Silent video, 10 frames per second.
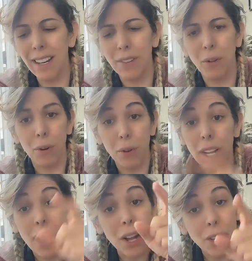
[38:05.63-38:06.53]
I didn't
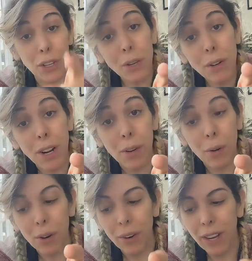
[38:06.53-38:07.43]
order it. You
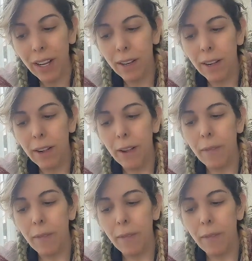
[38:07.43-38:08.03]
didn't order it.